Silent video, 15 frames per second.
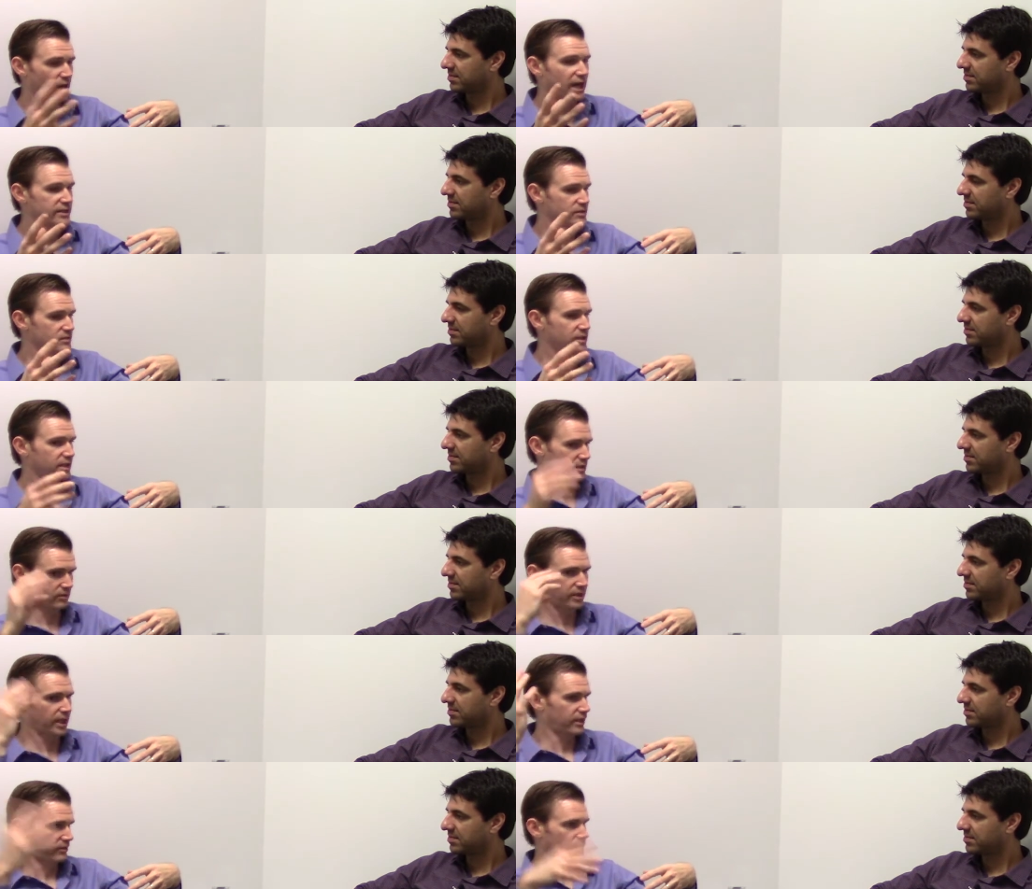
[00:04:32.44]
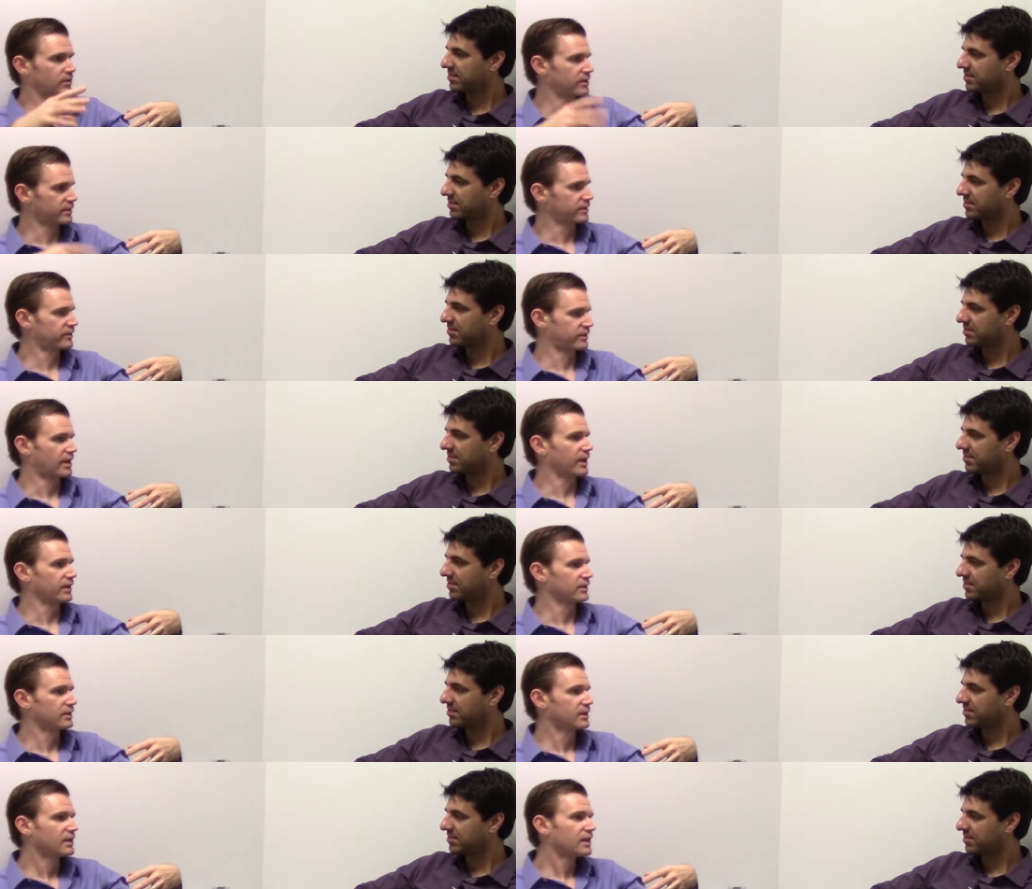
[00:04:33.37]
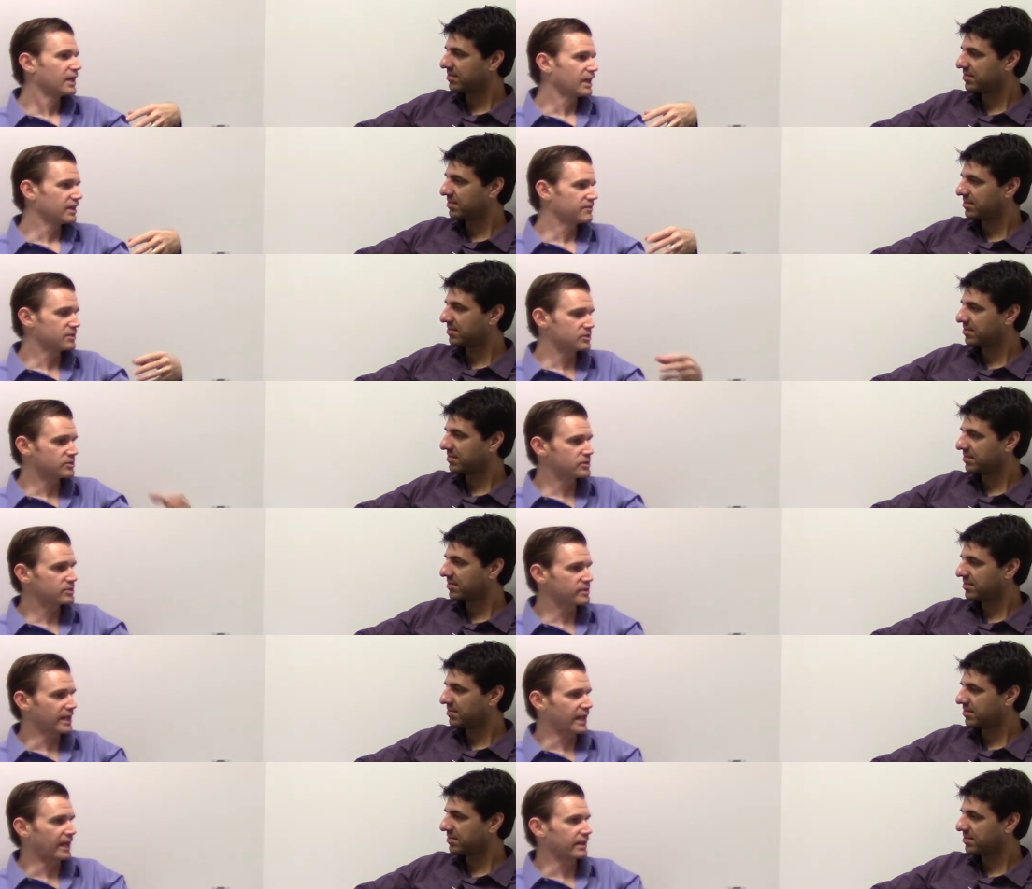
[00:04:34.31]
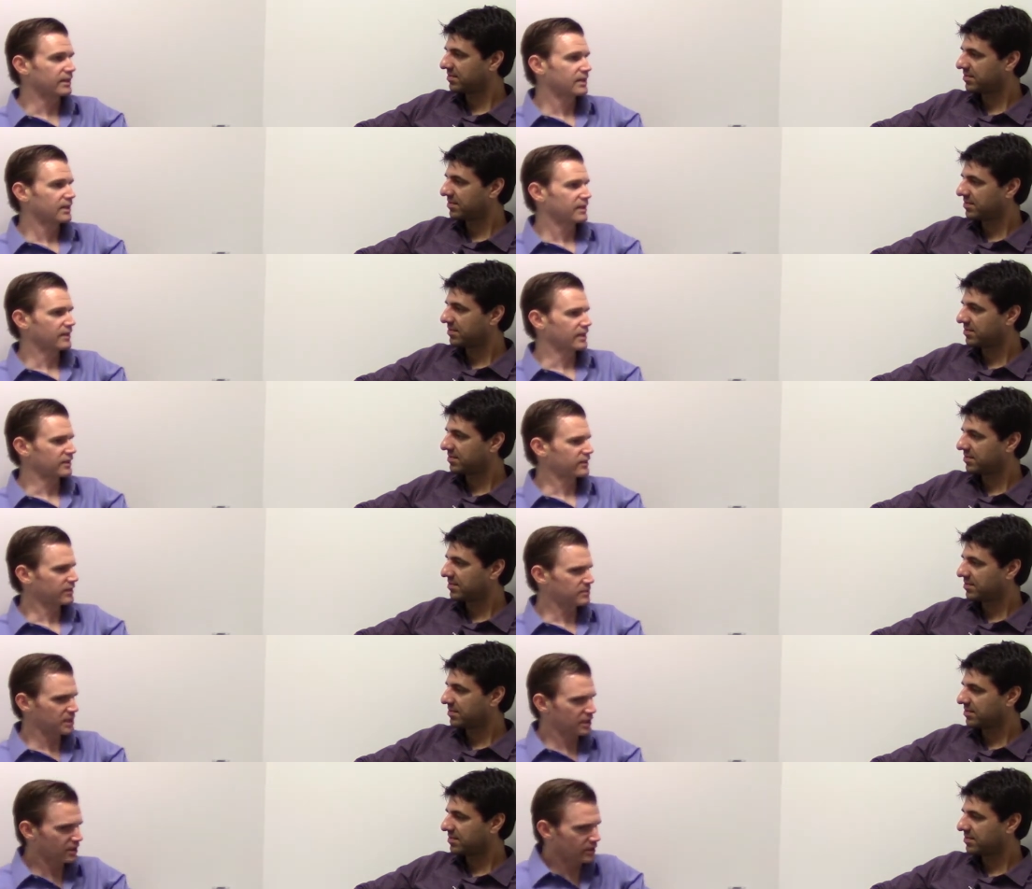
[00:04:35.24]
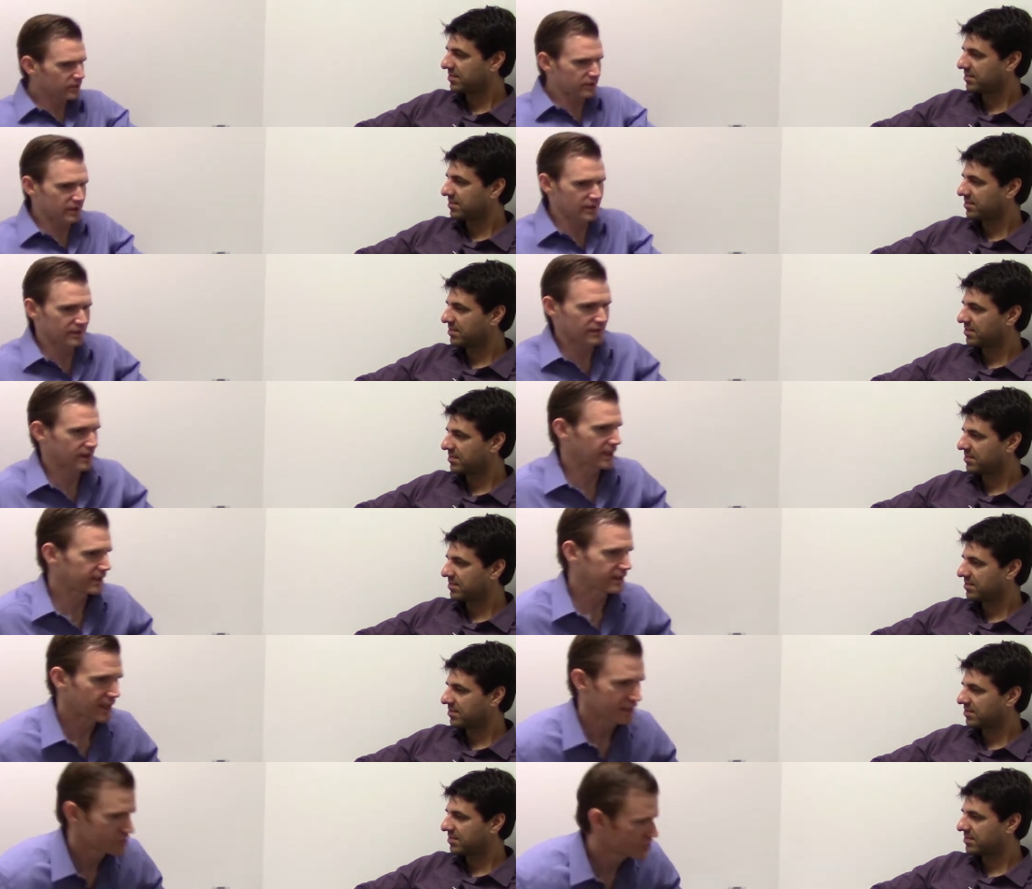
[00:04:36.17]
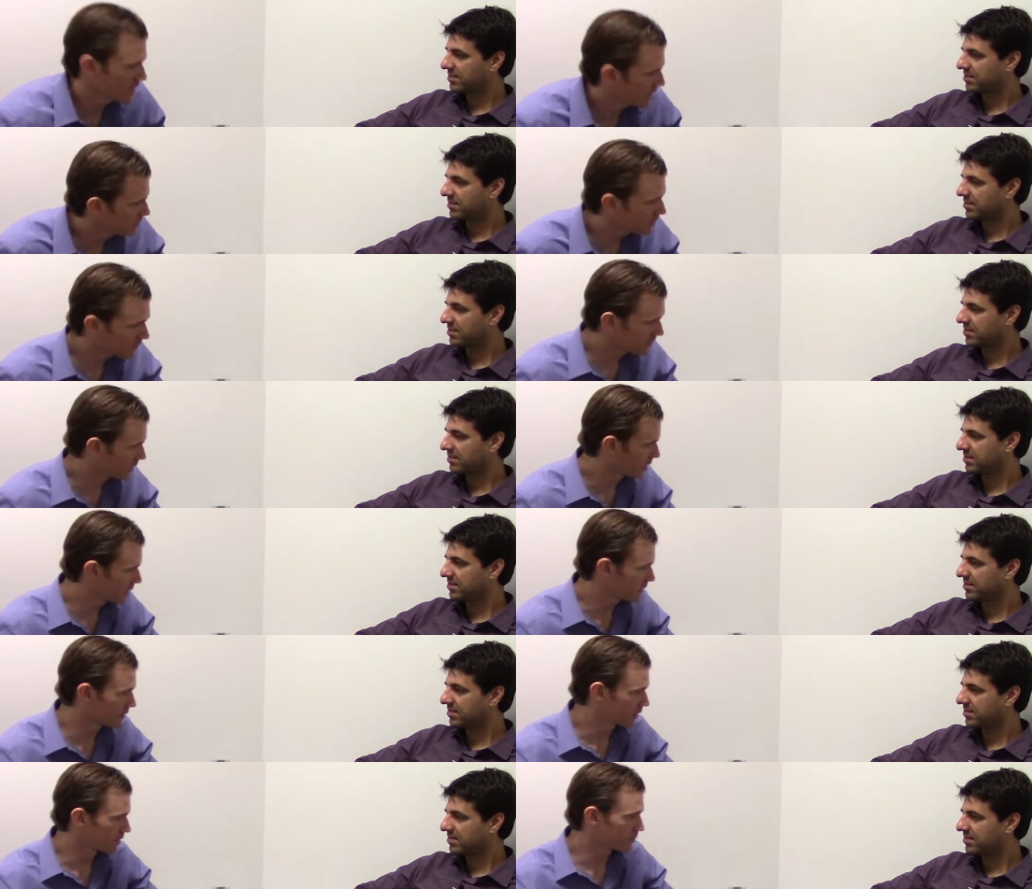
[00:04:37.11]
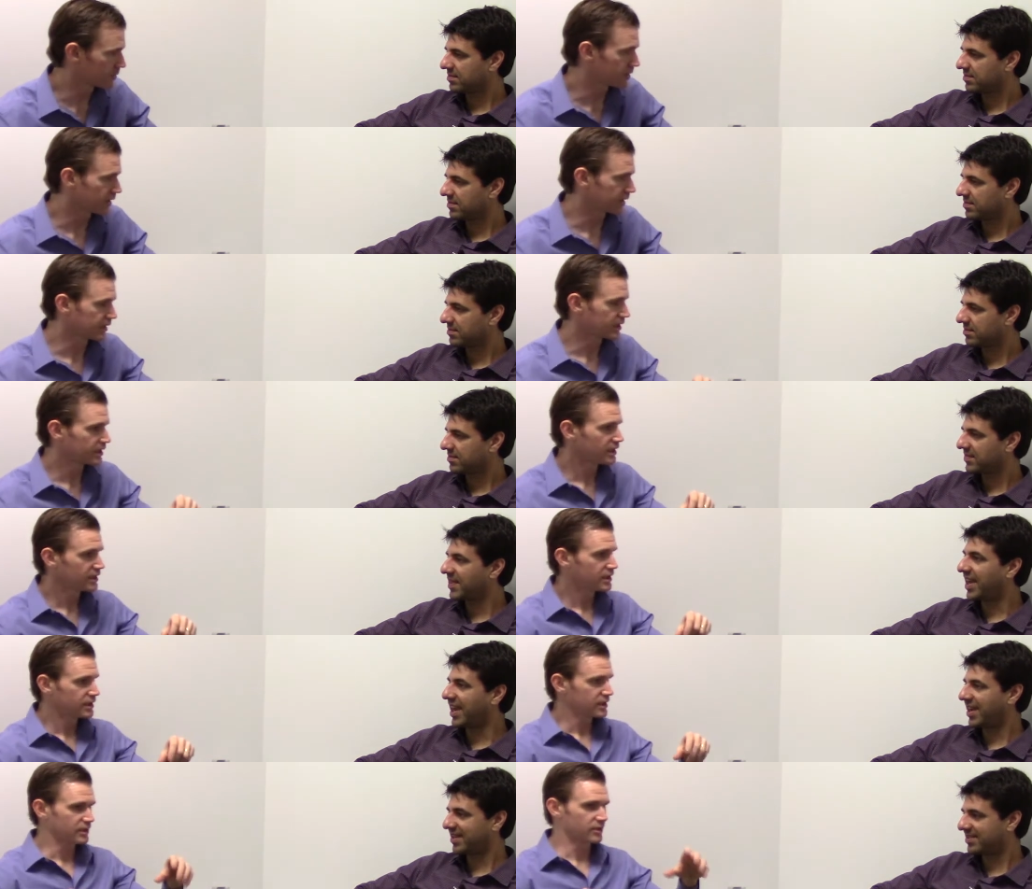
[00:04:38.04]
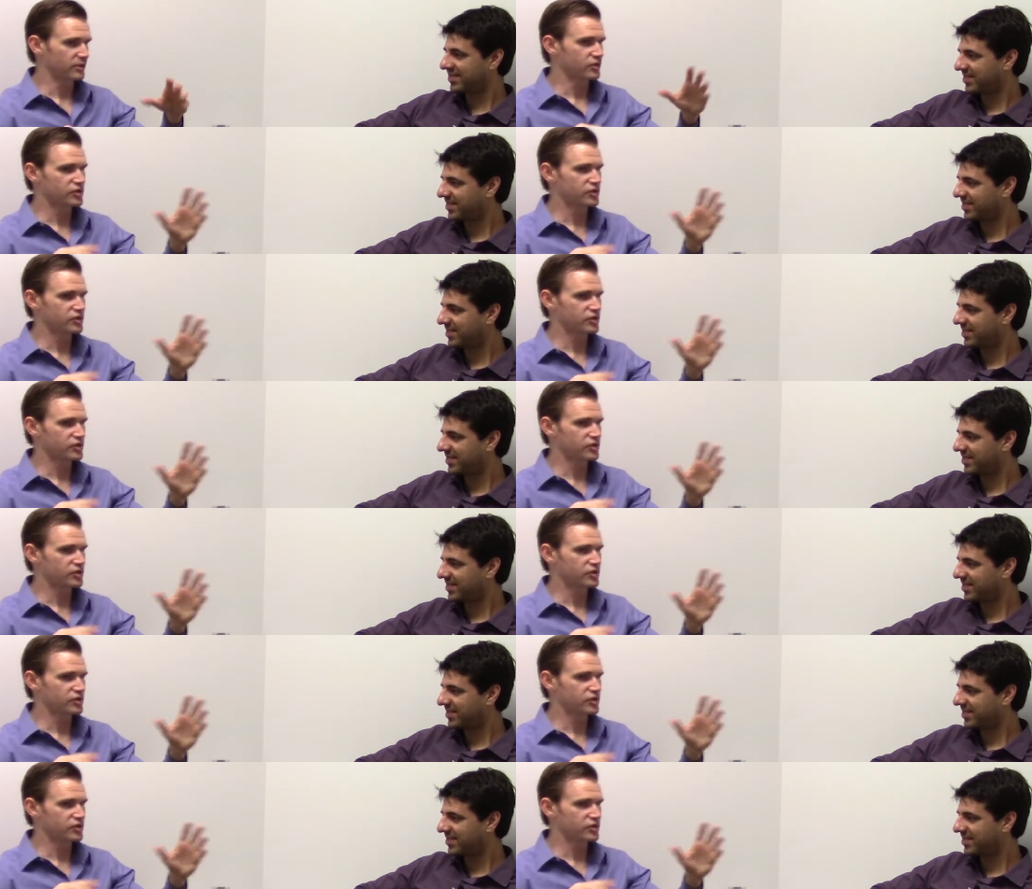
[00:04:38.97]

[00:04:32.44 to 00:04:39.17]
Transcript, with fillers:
Speaker 1: I do it? Okay, throw it on the site. And if you do that, then somebody goes and it's like that jam study thing where like yeah. you know the